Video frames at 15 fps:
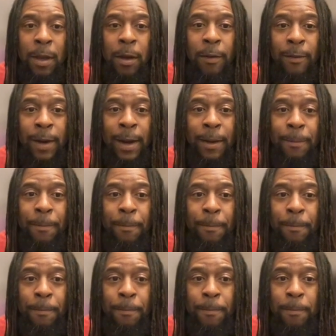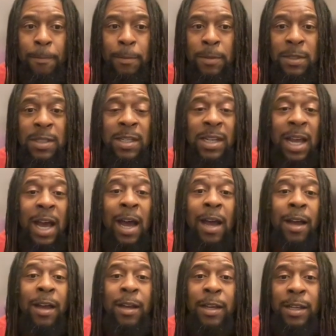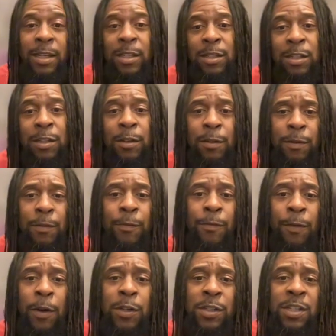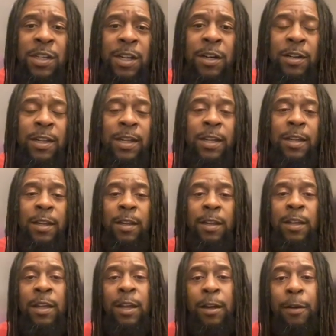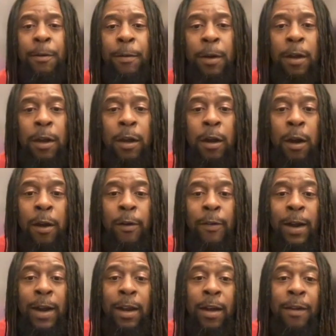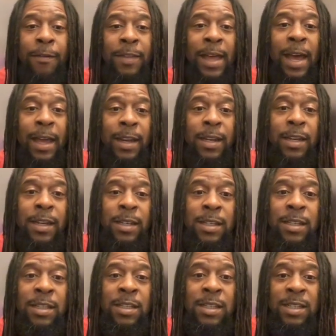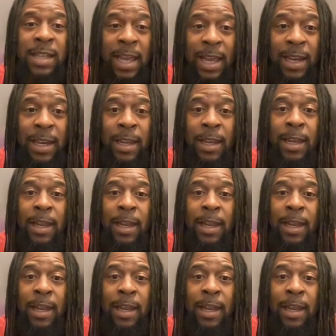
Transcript: All right? Sana is the first yearling year, all right, of that said,